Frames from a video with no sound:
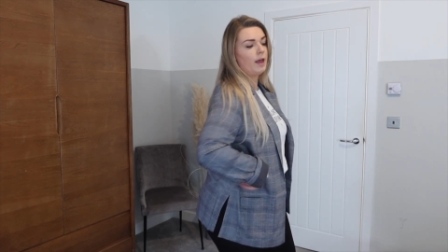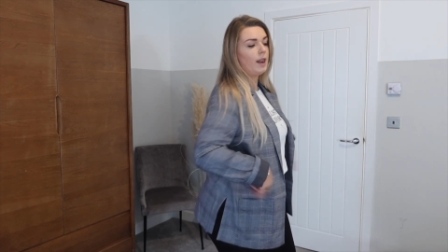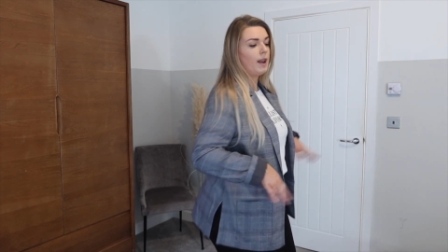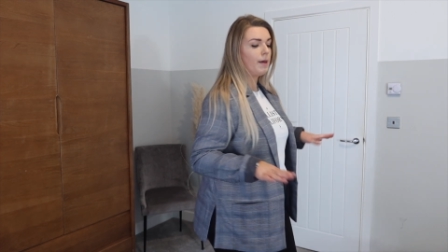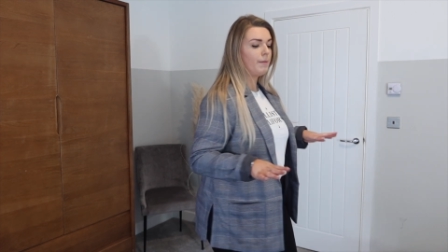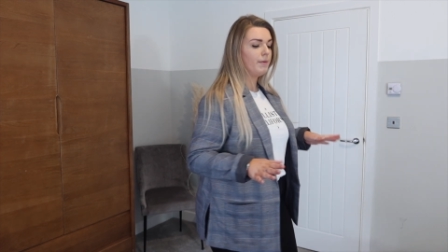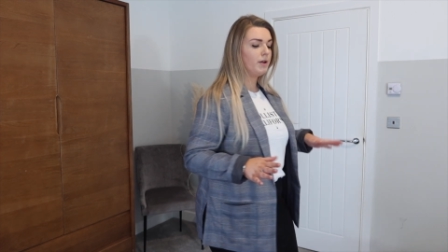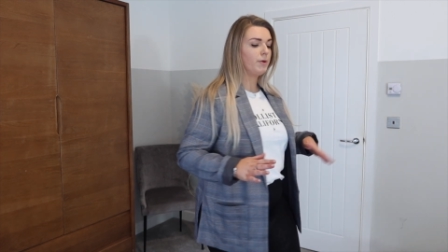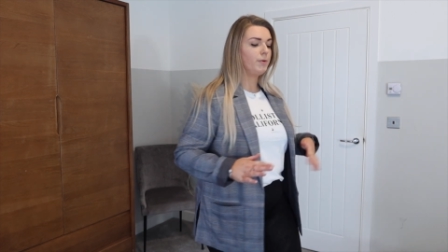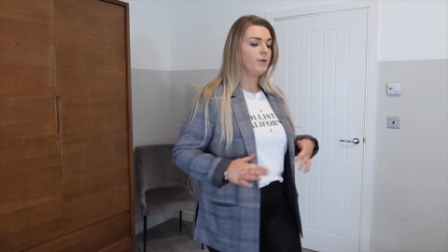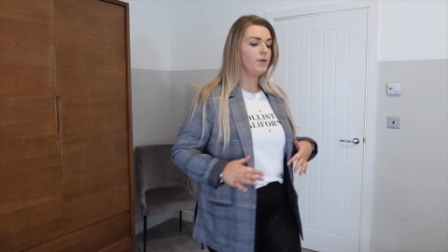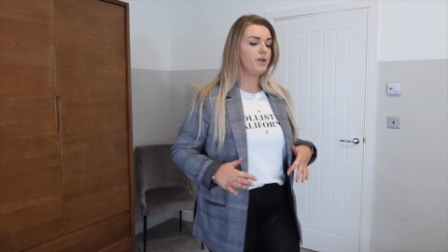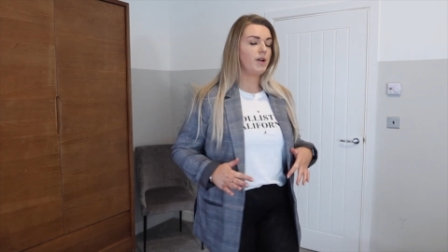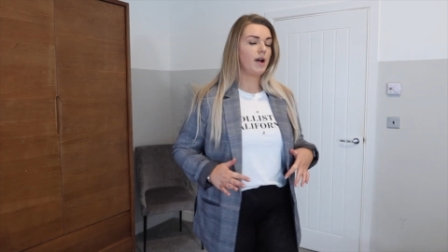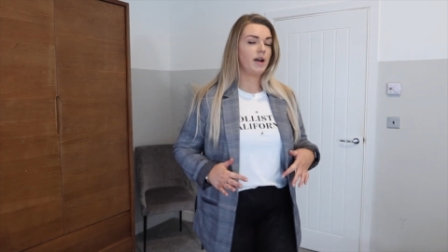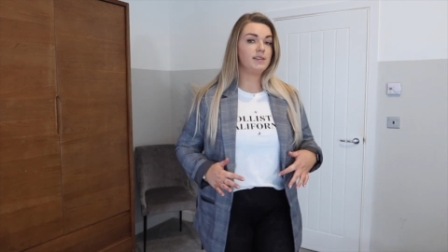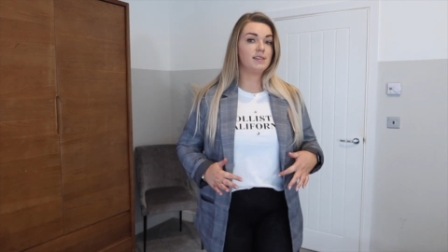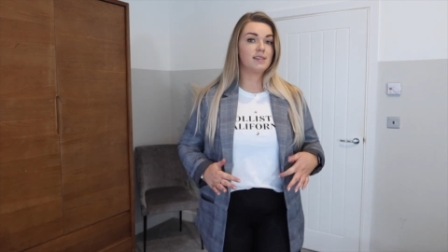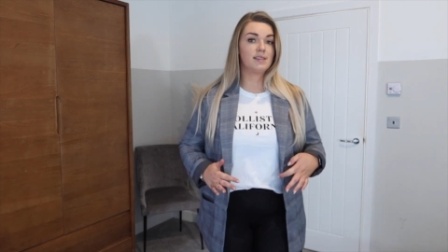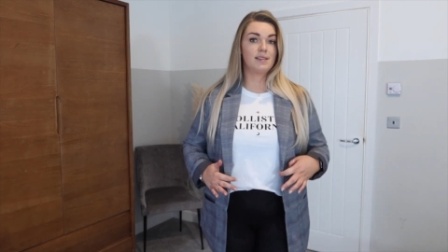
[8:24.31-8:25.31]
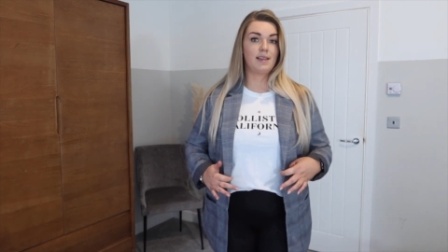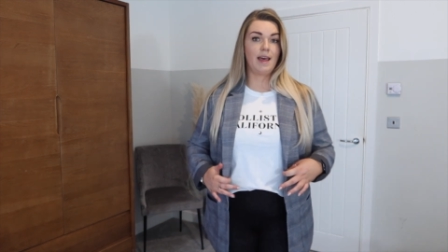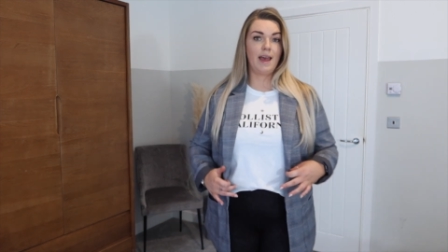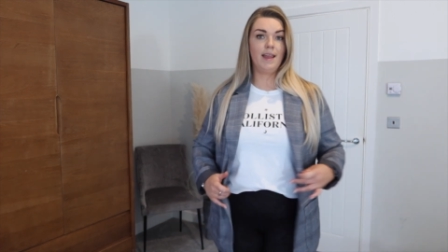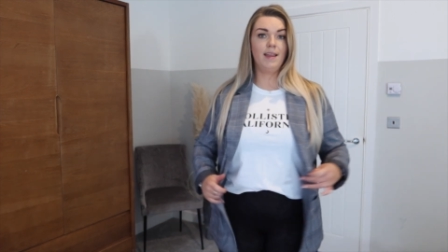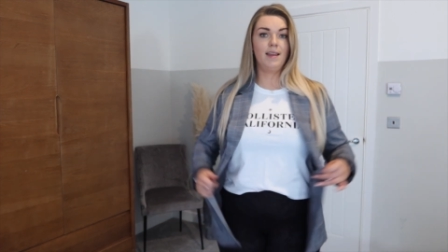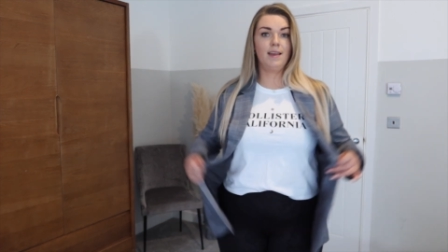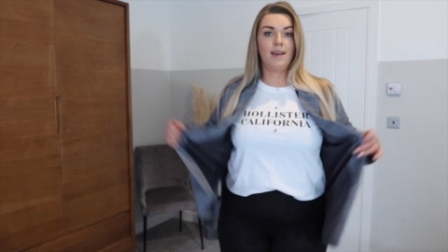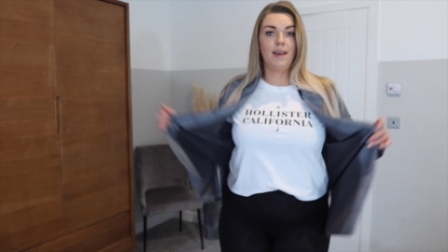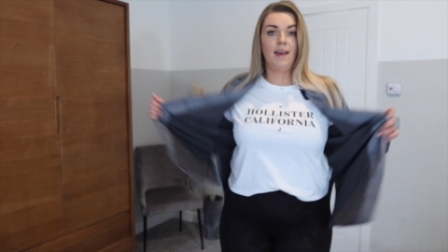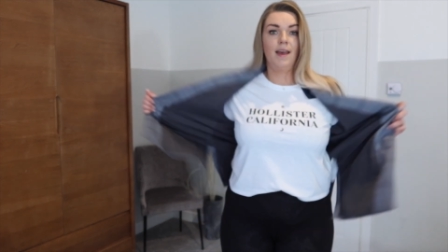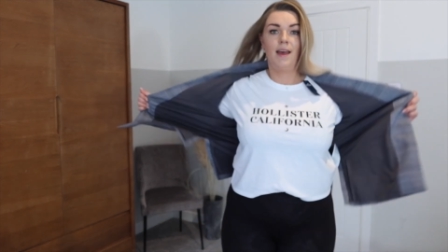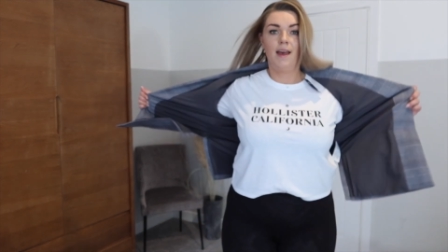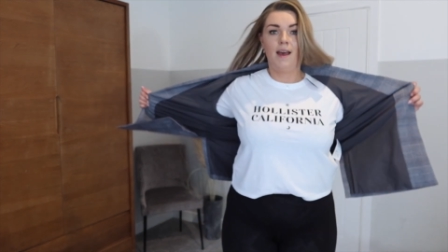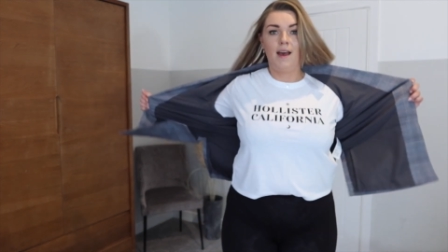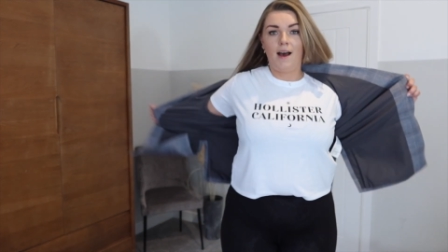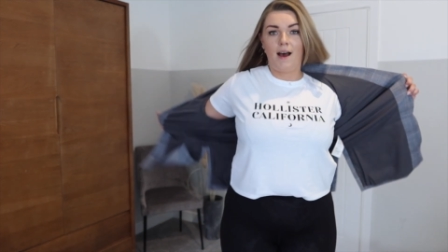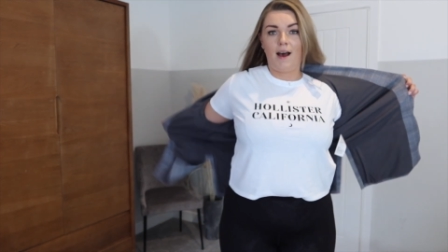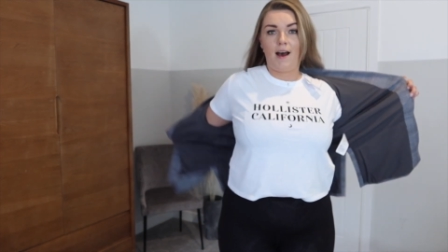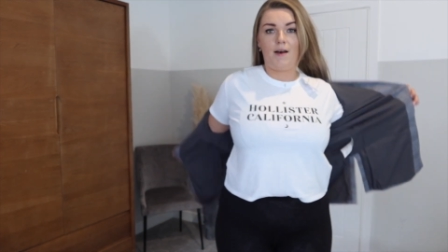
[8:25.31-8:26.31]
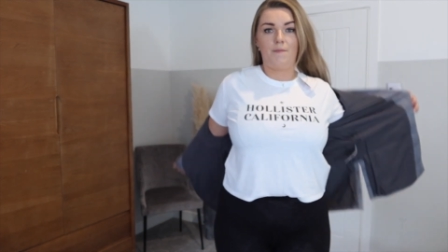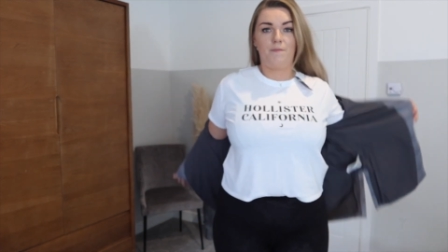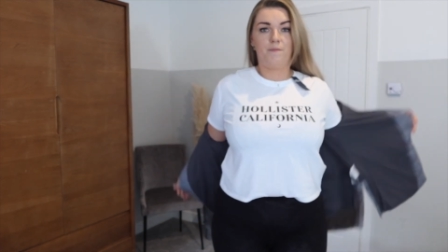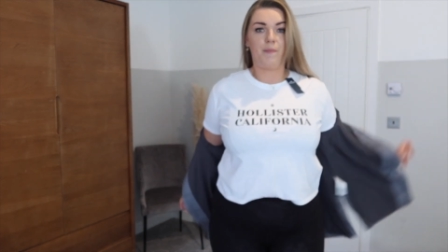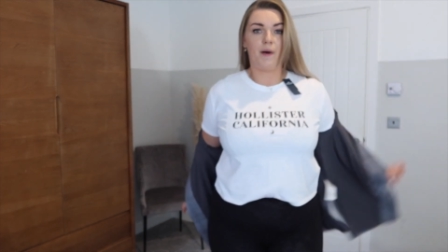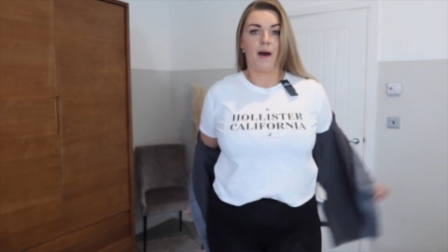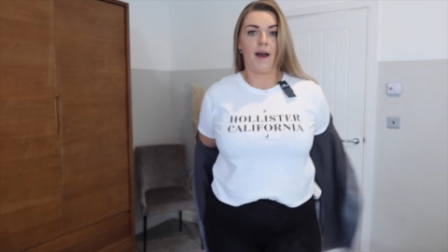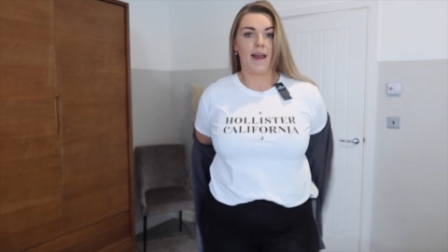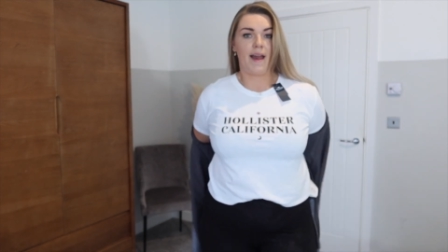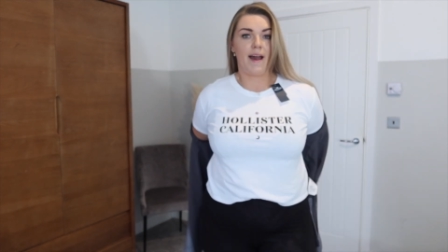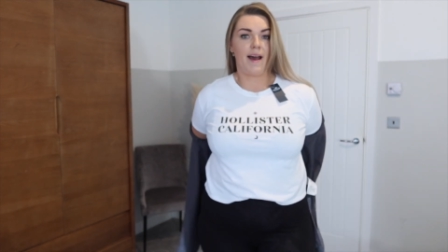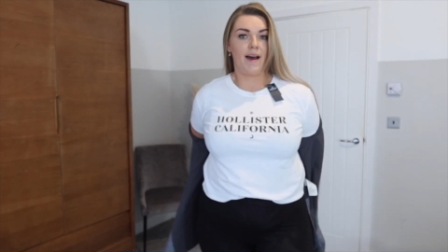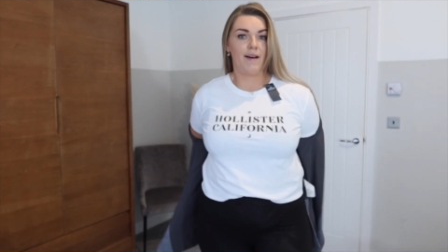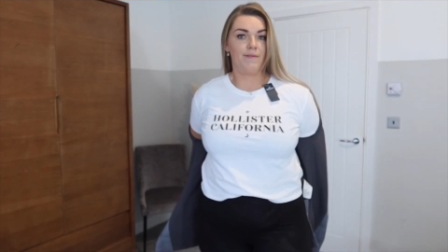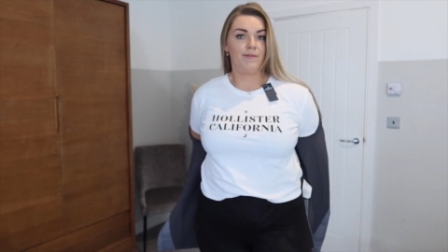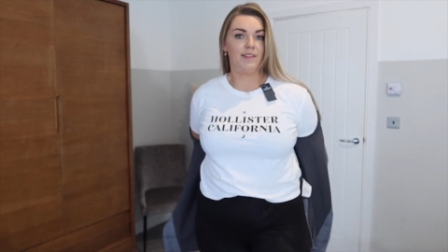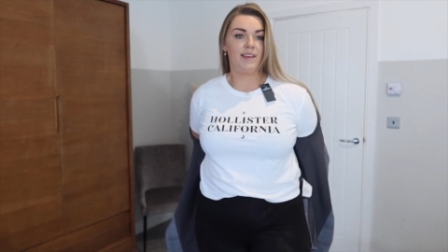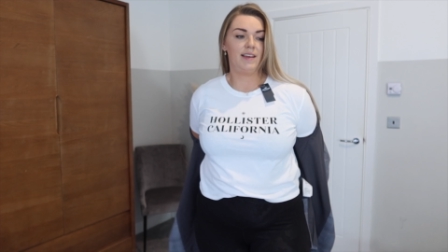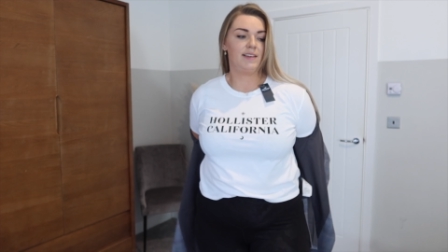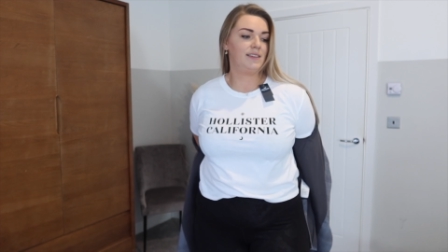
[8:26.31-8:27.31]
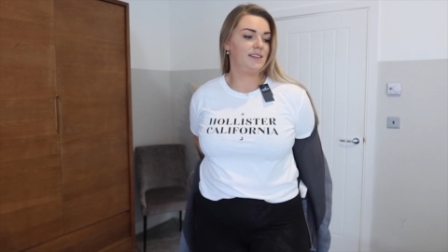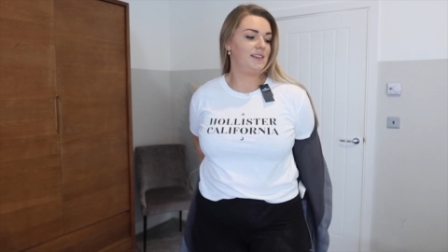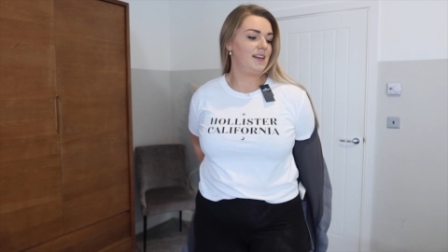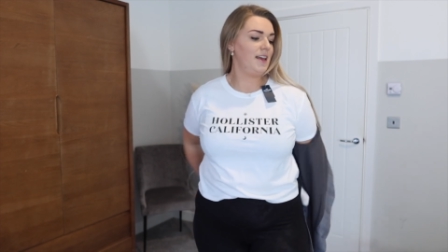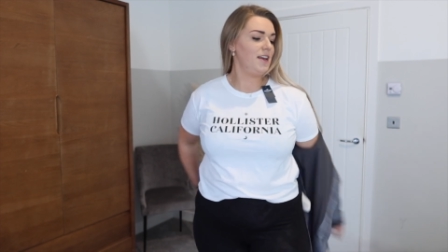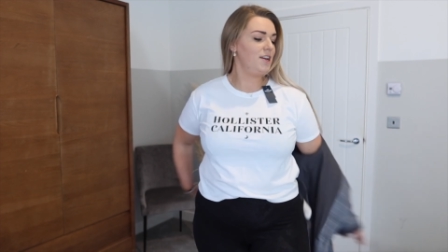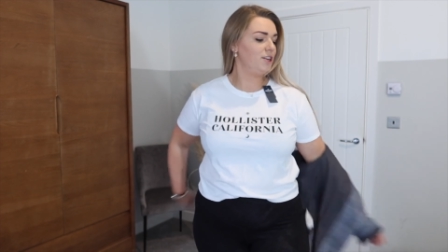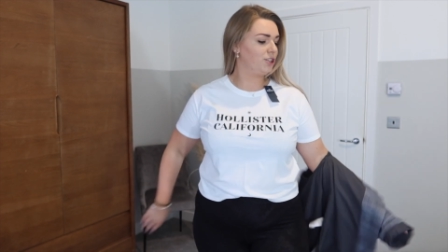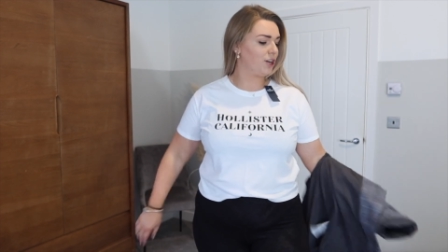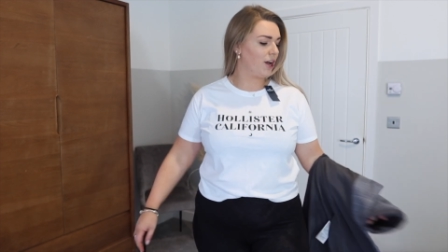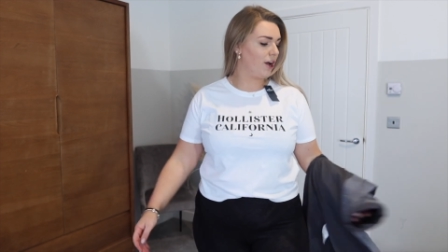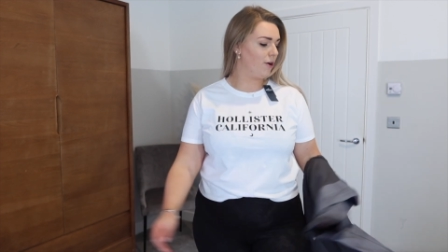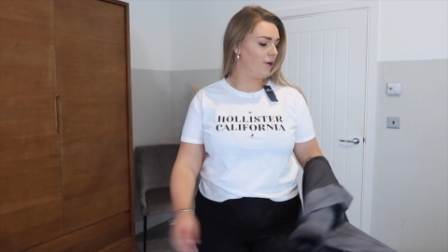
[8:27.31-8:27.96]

Let me know what you guys think. But I have this t-shirt